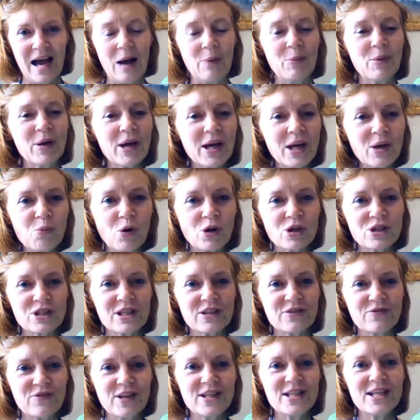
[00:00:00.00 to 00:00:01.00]
And we're going to watch
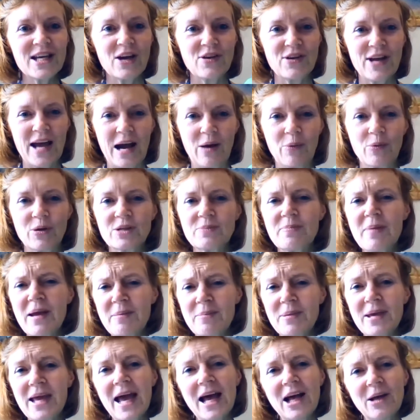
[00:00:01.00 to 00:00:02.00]
this video now, which
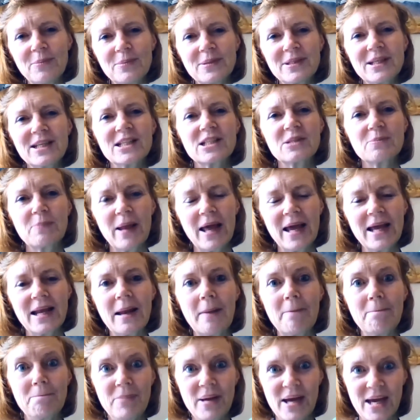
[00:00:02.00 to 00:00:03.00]
maybe helps explain
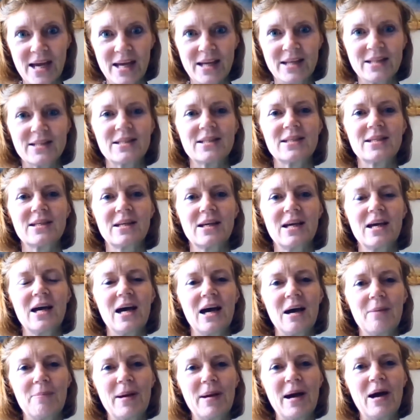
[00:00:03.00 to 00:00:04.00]
a bit
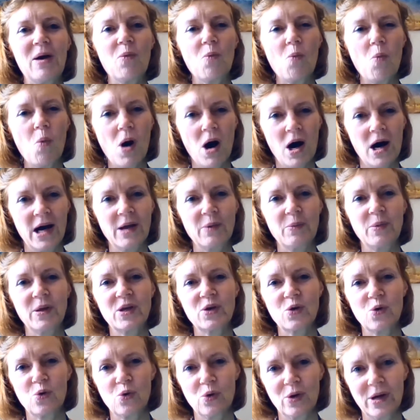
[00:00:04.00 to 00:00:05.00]
about why we
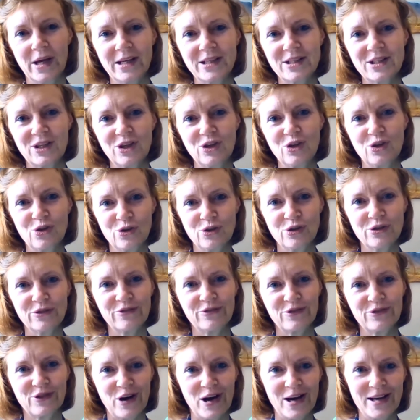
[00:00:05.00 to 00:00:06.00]
call it Good
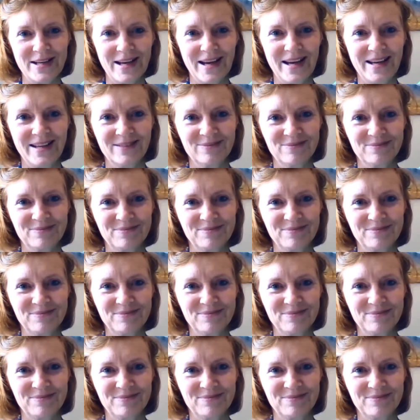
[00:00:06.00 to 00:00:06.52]
Friday.